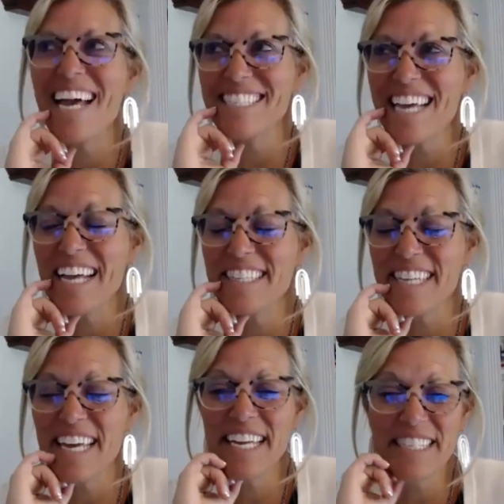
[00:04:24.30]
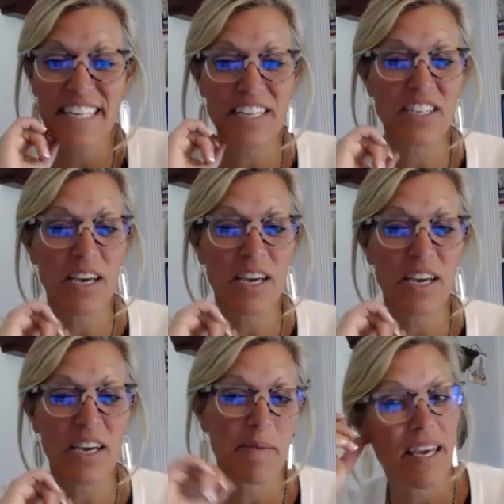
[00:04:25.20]
Yes, and it's such
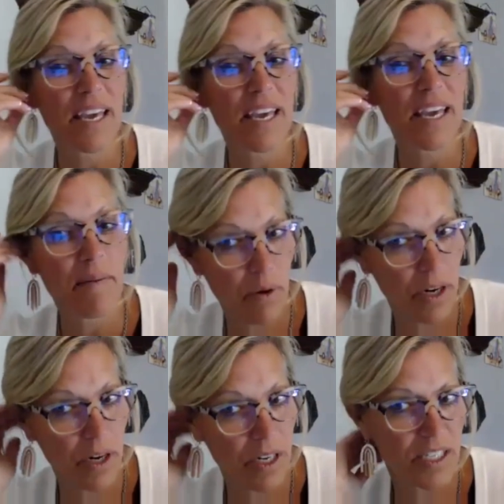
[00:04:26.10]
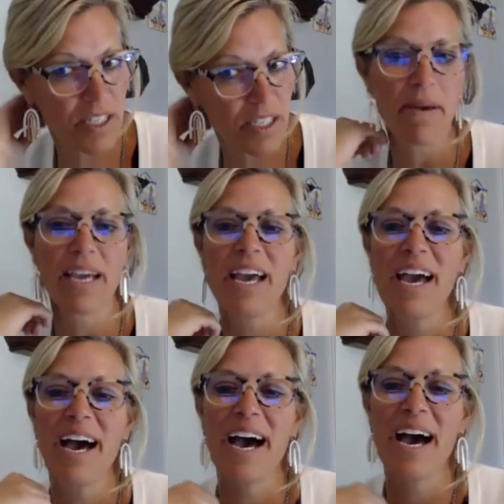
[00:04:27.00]
a big, important
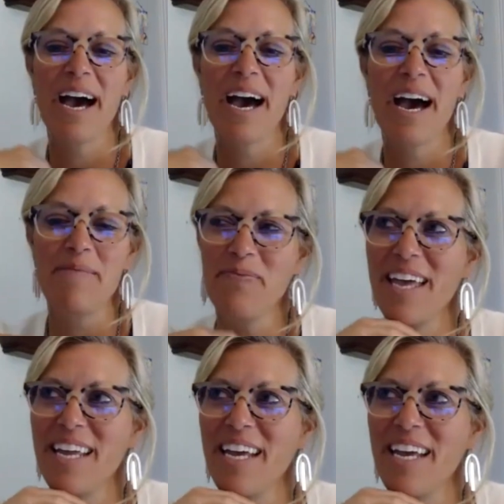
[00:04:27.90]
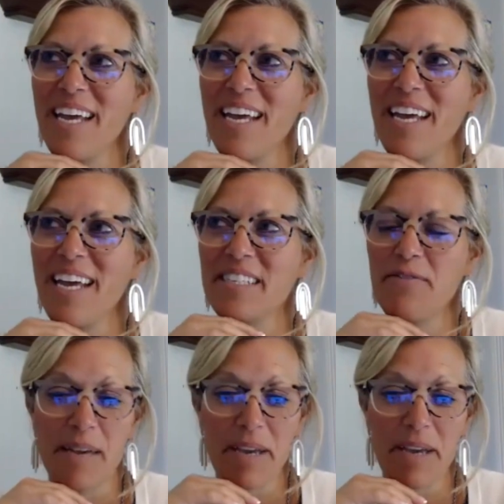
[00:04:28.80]
topic. And it's
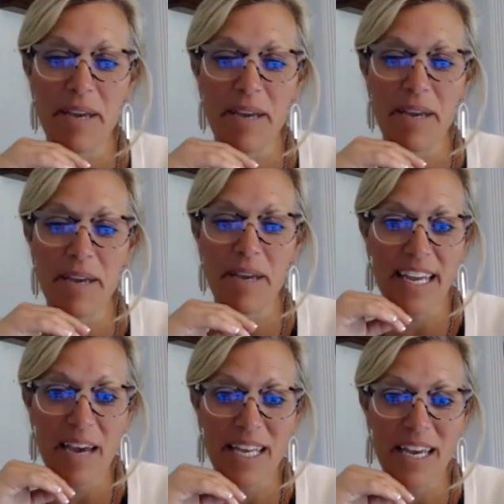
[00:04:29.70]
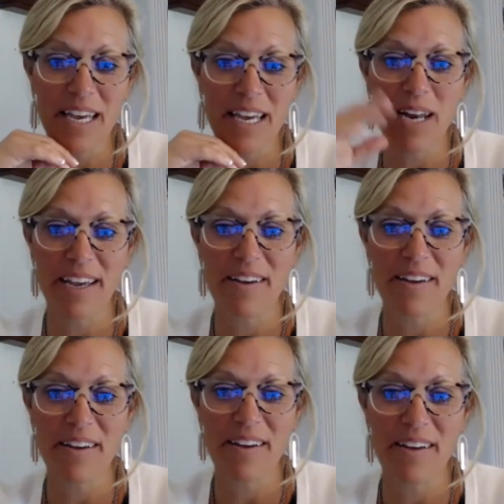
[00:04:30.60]
so funny because I can't believe when
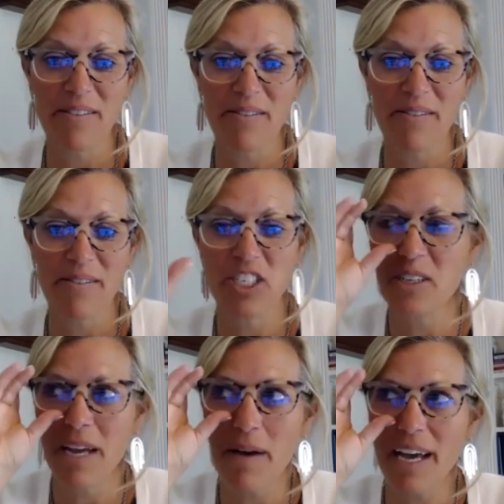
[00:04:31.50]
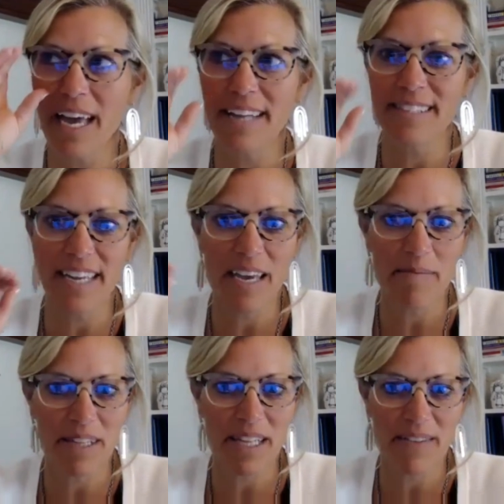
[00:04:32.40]
I reached out to you to be on the
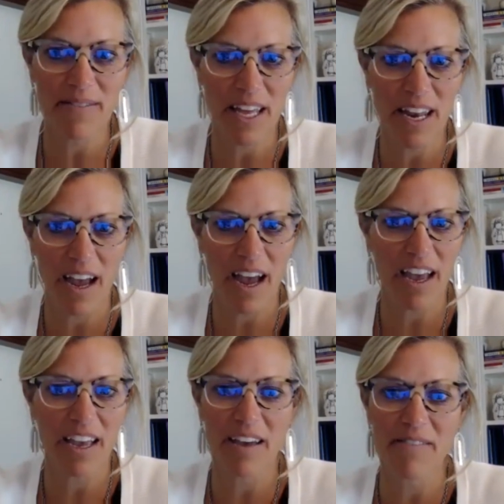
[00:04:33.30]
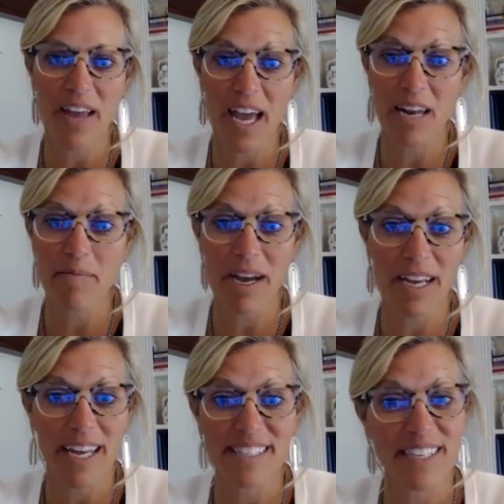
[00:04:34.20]
podcast, I can't believe that I have had a
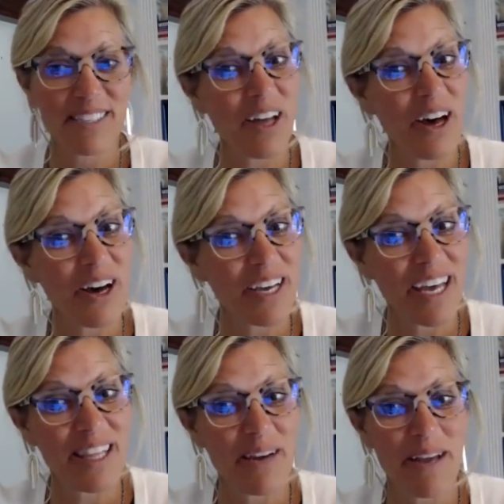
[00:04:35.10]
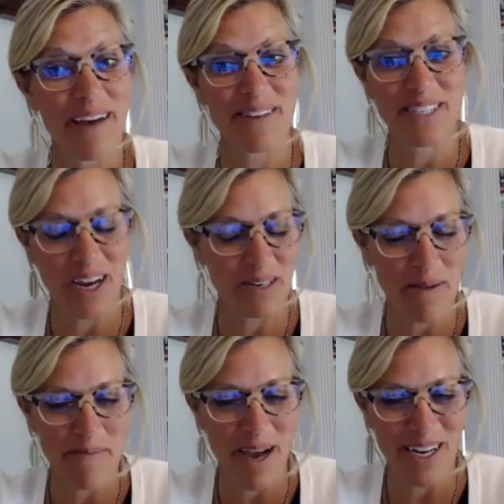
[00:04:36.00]
podcast this long and that we haven't
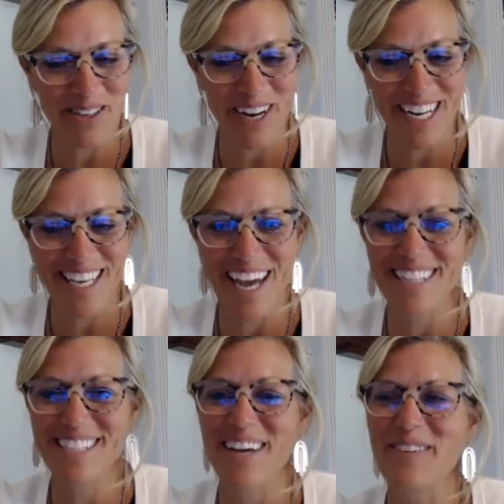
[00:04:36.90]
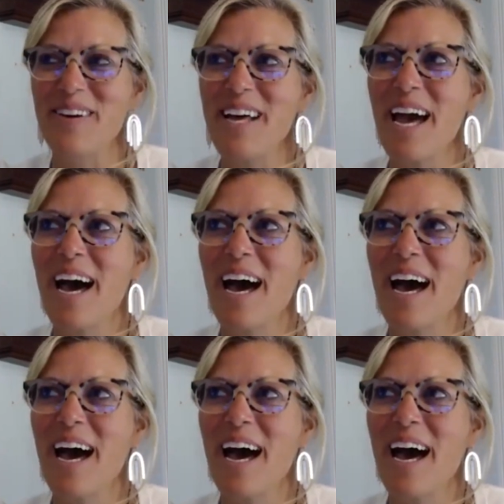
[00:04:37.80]
talked about potty training yet. So,